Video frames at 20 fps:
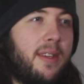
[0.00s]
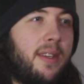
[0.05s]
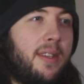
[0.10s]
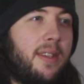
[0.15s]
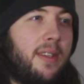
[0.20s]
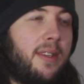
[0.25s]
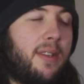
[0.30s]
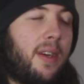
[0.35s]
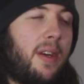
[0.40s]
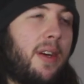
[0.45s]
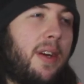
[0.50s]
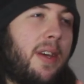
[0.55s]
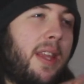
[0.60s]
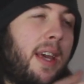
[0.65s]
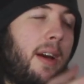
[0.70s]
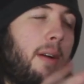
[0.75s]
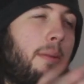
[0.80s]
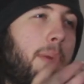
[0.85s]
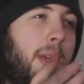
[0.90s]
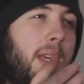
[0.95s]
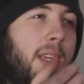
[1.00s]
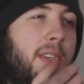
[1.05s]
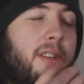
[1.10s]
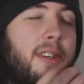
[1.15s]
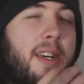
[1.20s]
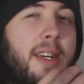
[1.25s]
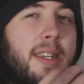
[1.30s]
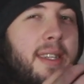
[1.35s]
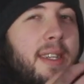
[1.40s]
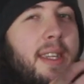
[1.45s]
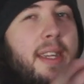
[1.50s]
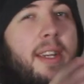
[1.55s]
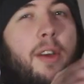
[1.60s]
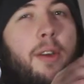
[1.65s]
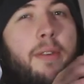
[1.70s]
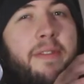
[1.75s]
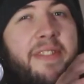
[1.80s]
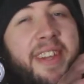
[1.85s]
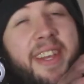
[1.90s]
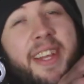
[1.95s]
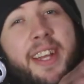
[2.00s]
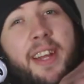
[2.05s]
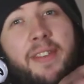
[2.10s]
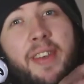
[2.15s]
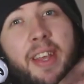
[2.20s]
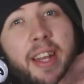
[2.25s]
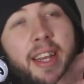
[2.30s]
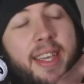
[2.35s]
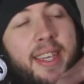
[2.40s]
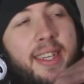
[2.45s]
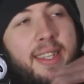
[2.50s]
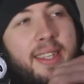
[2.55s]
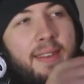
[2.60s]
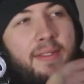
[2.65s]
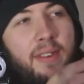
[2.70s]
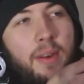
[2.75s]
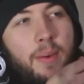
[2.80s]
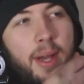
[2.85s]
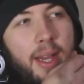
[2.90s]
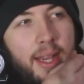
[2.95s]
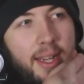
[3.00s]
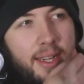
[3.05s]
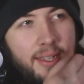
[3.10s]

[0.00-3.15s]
So that would be interesting, and hopefully nothing leaks everywhere,